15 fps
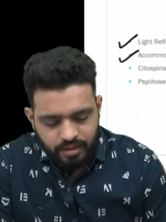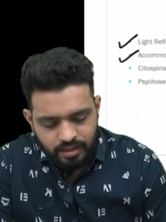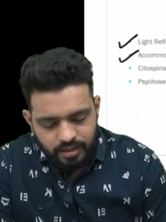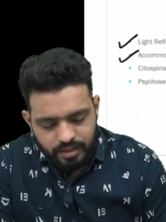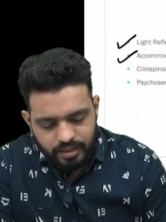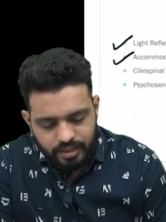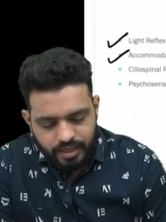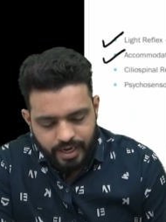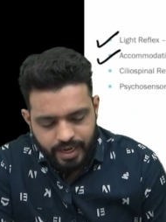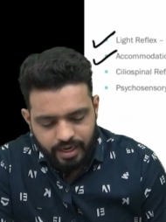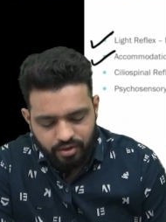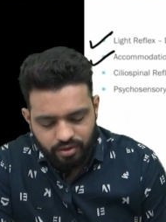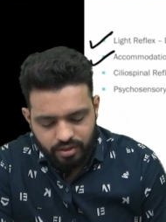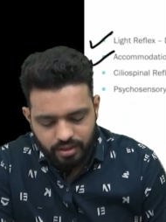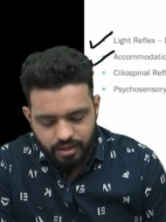neck
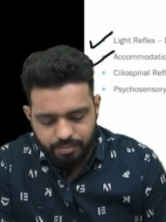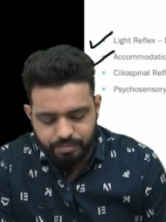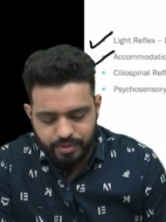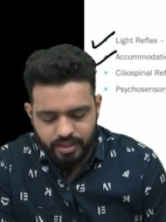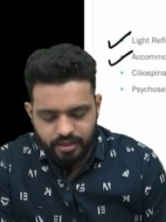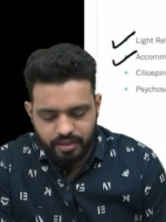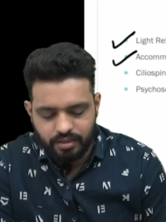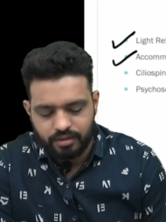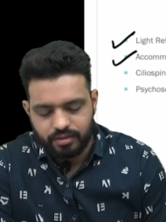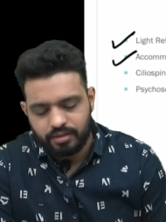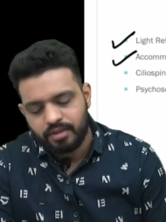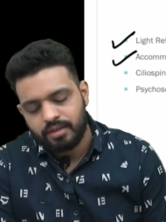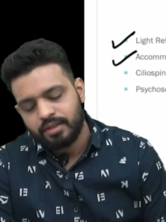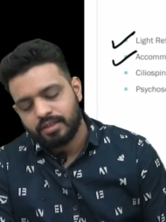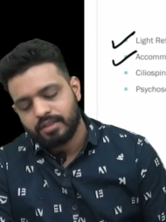or upper trunk.
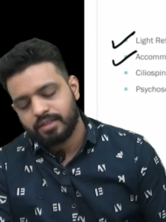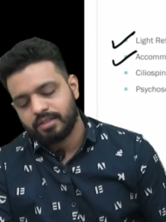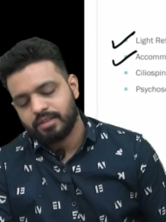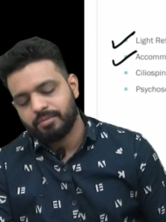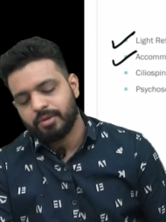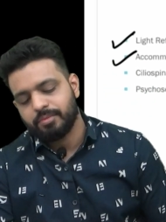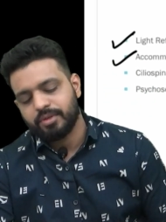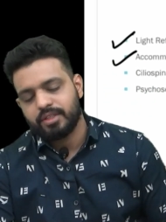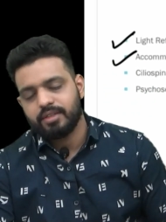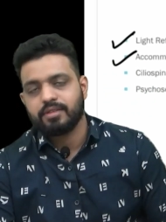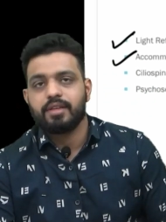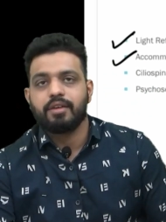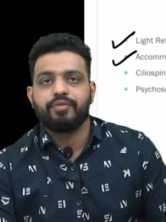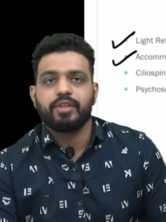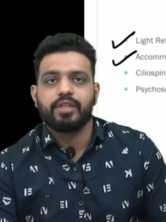Just remember this
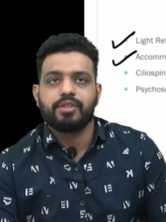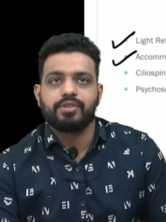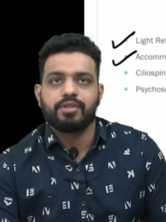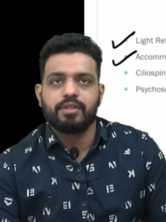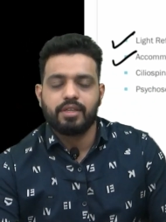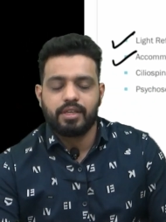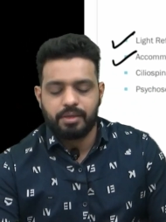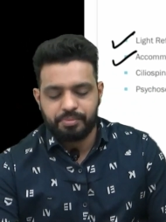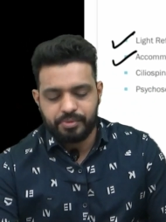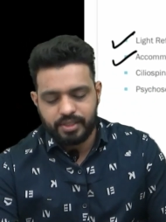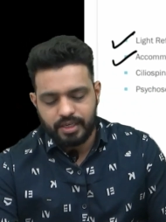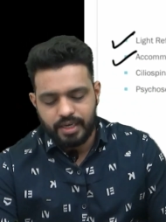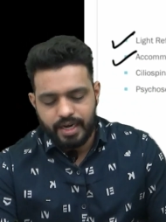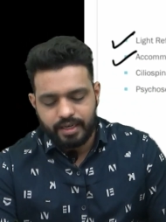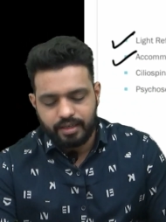definition:
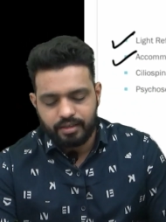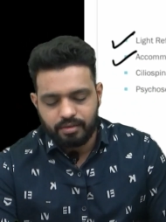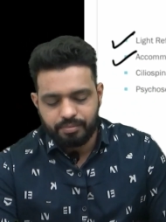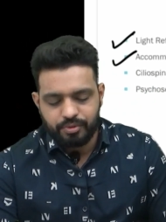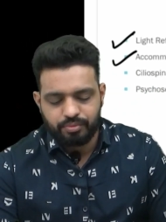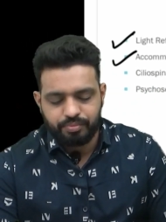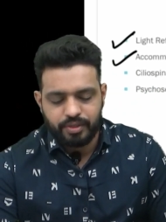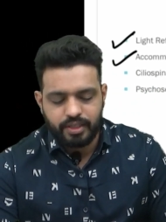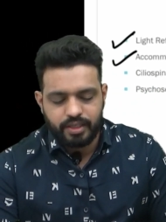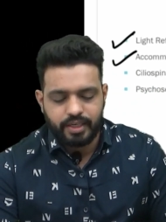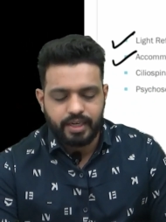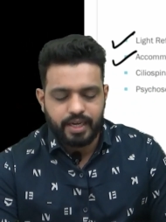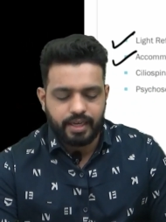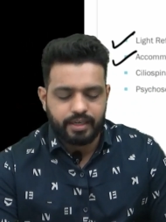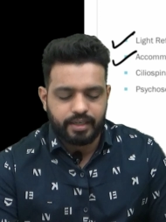ipsilateral pupillary
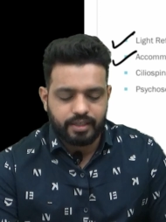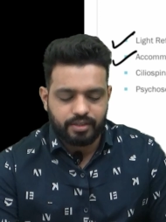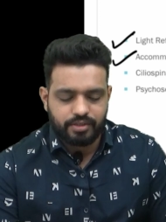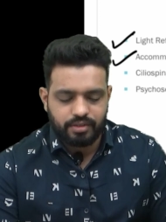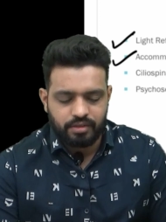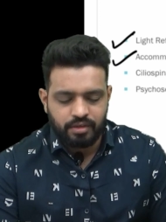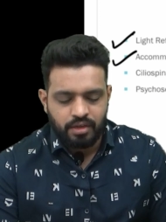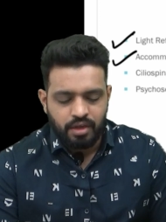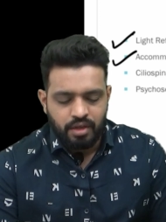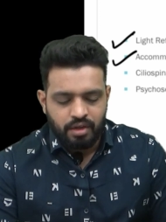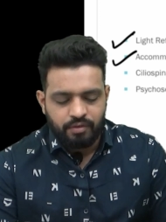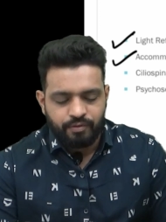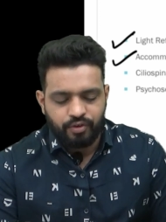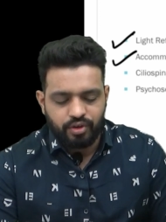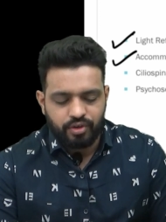dilatation
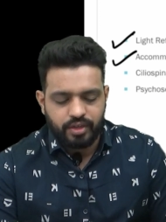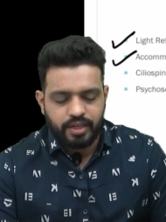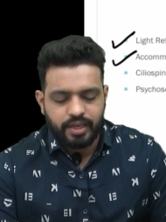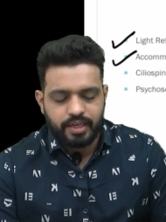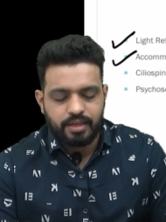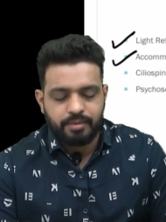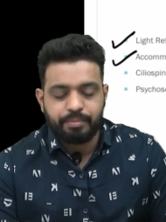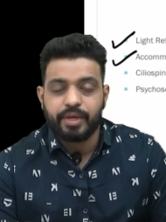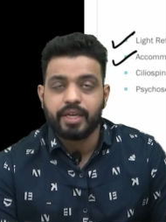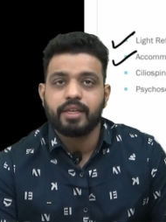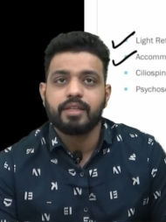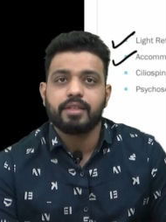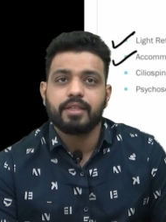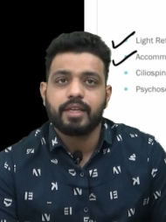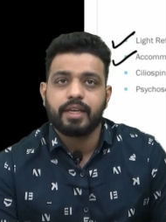following any pain
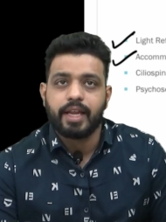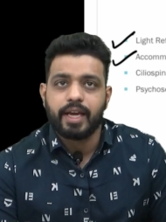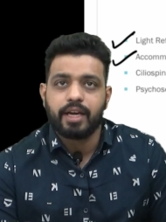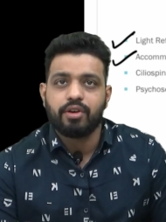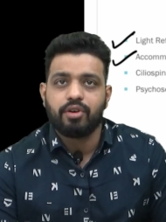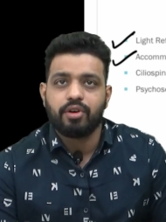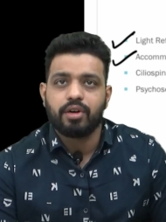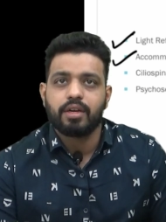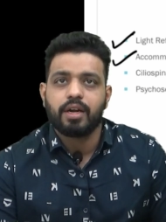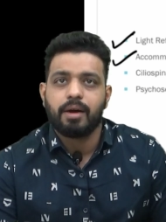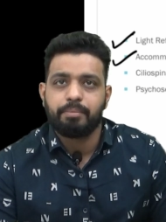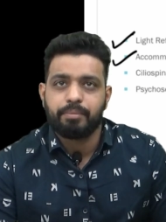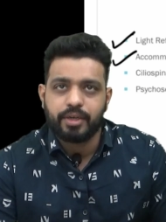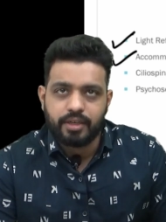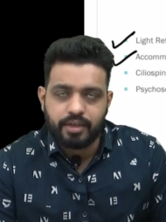in the neck or
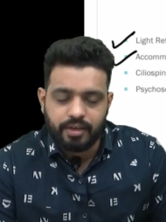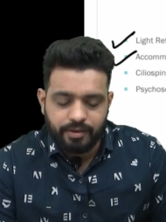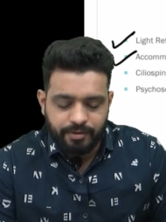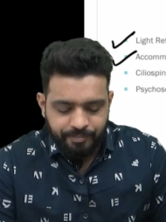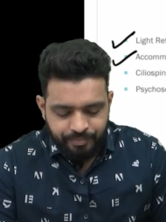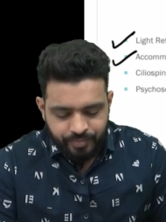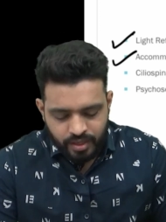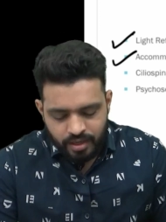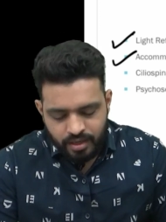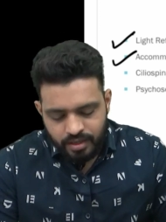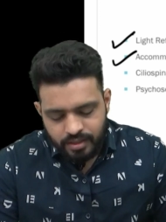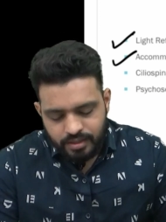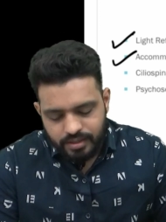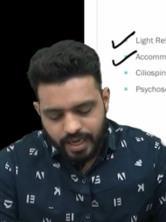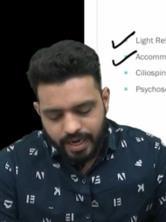upper trunk.
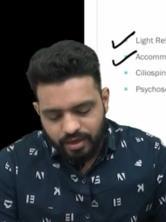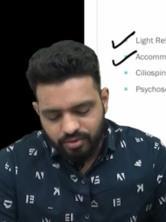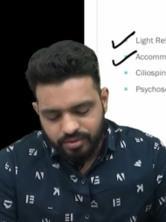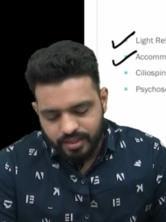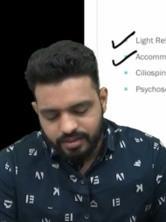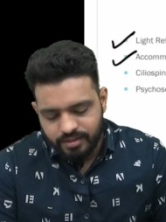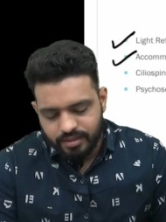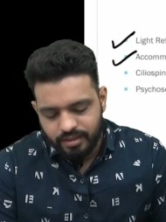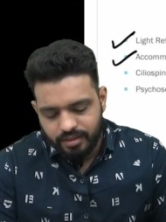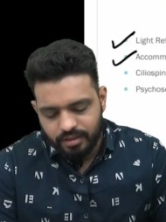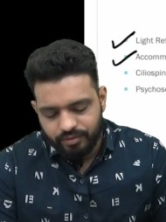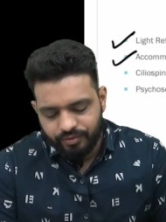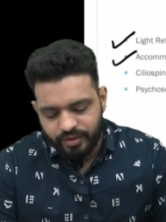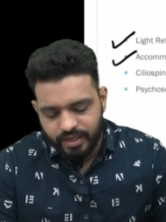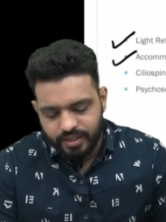Psychosensory
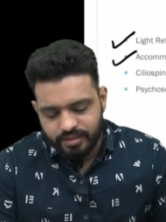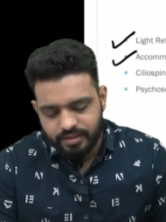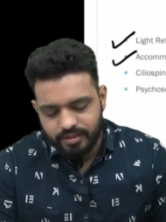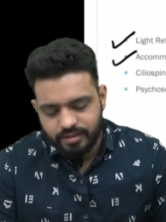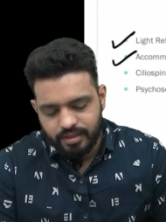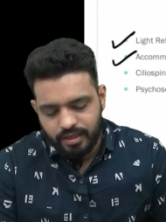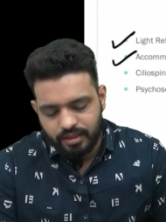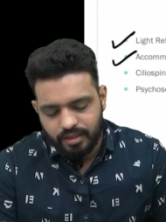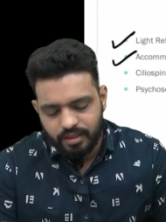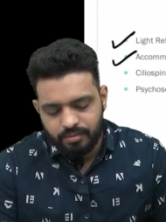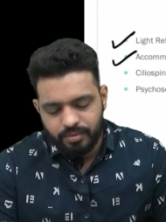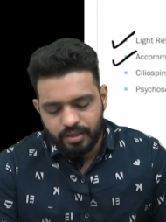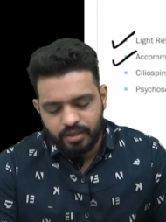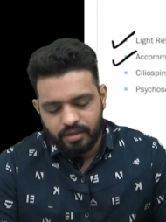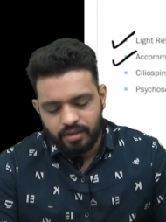reflex is nothing
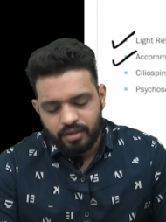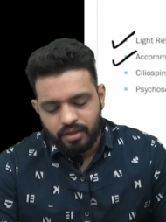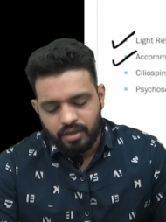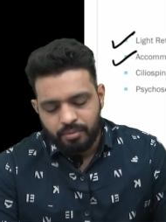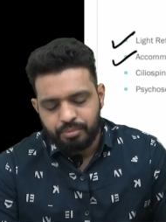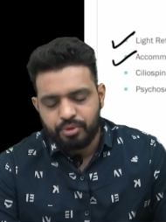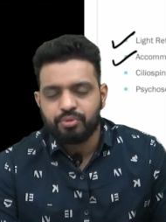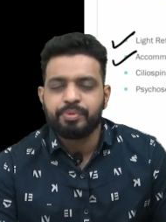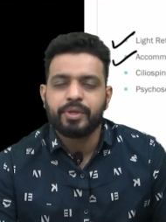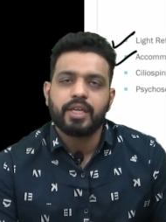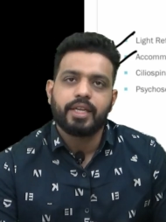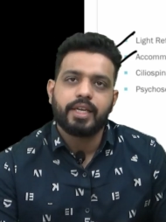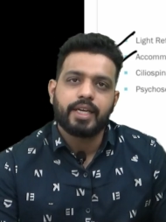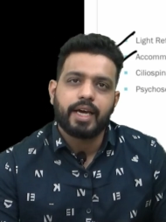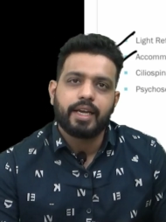but
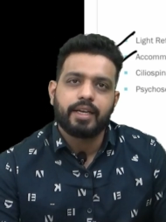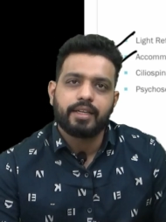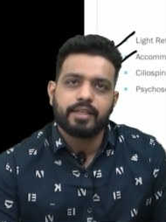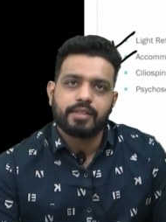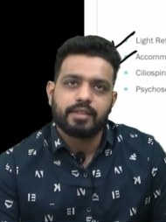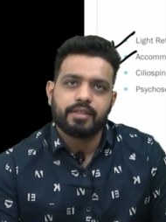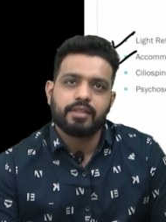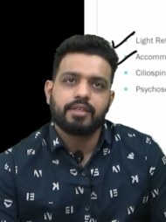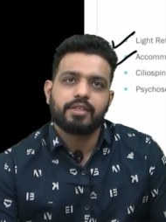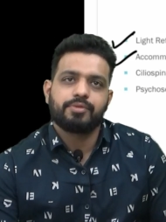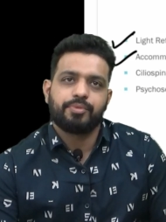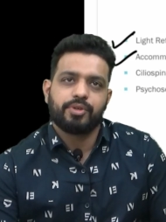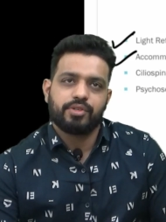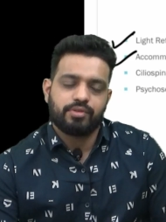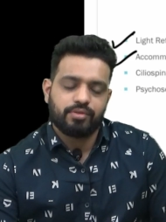pupillary dilatation in
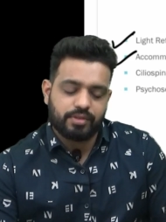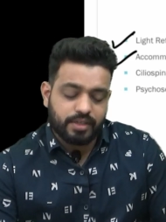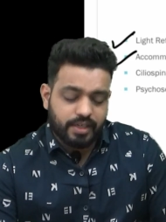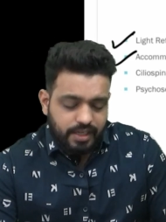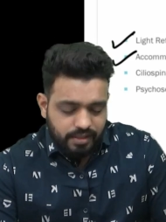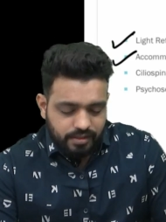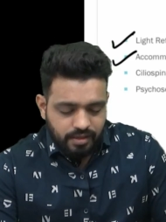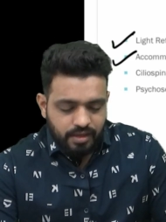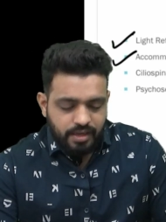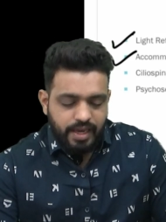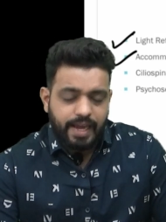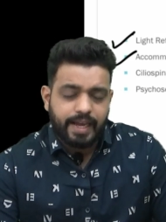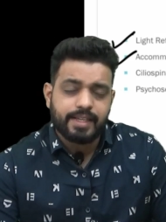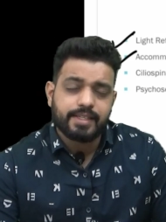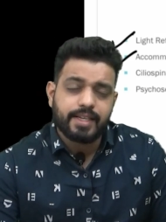response to stress,
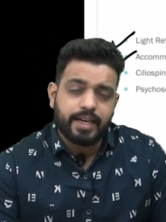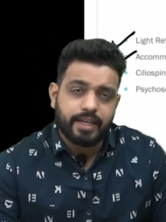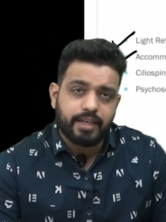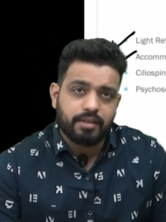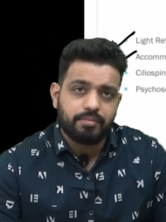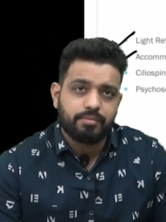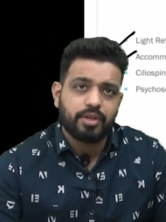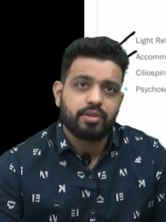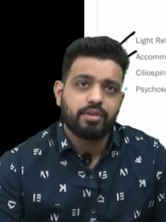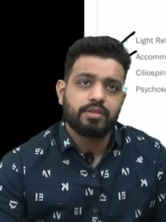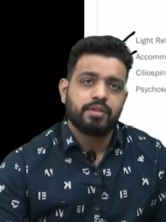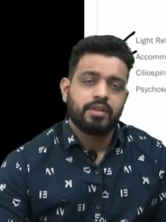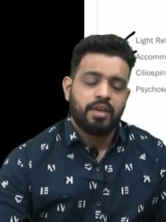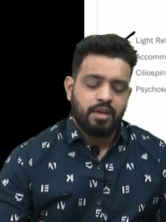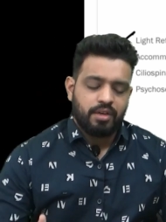anxiety, because
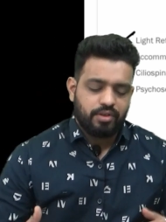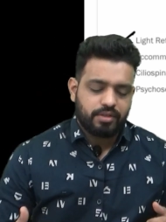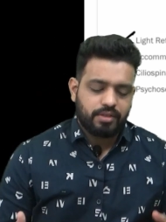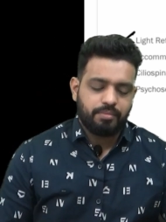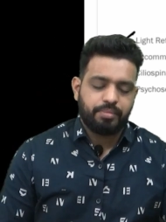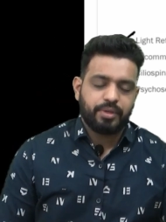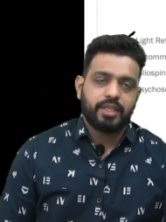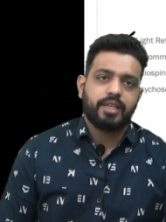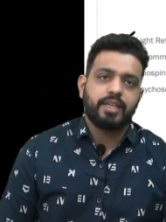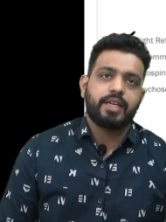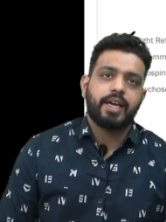your sympathetic